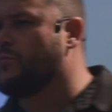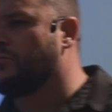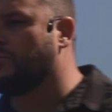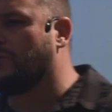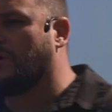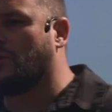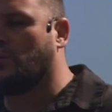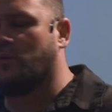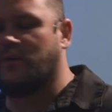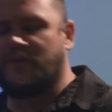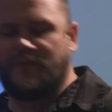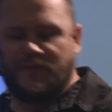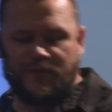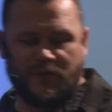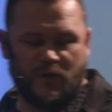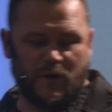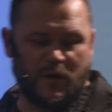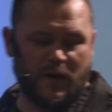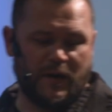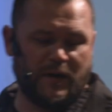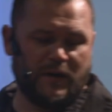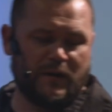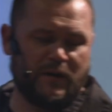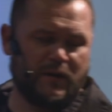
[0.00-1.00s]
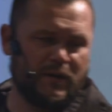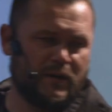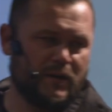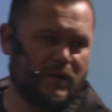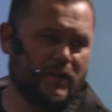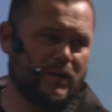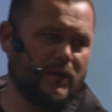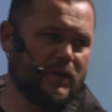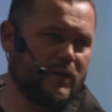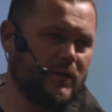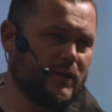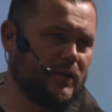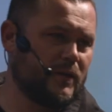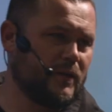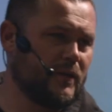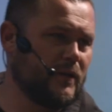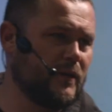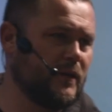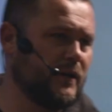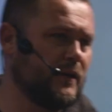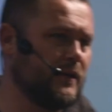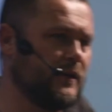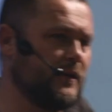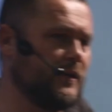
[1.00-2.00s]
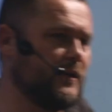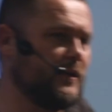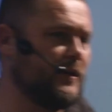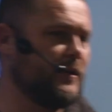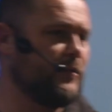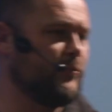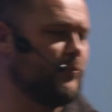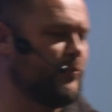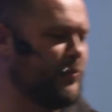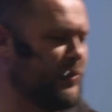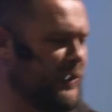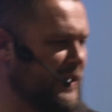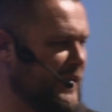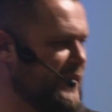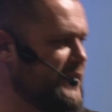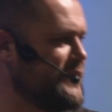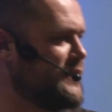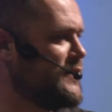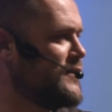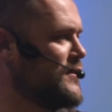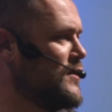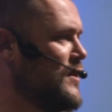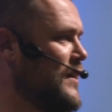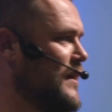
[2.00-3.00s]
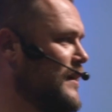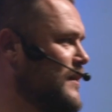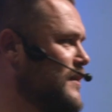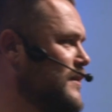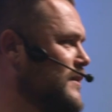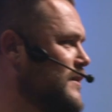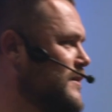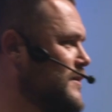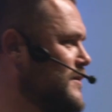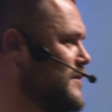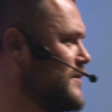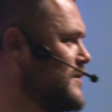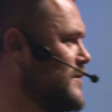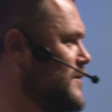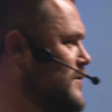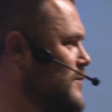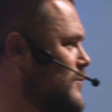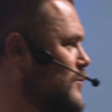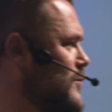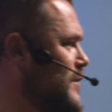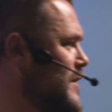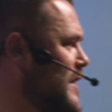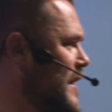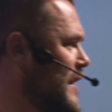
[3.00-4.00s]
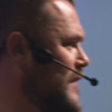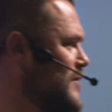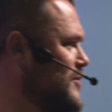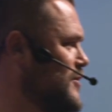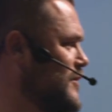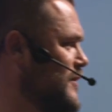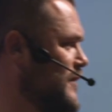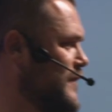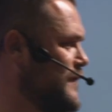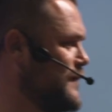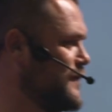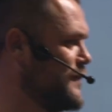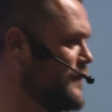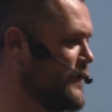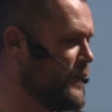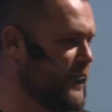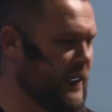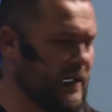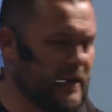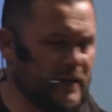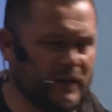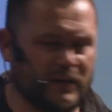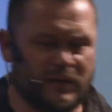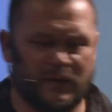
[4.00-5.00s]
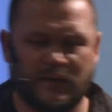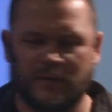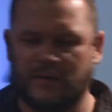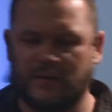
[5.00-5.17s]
But we find in places like this, we actually find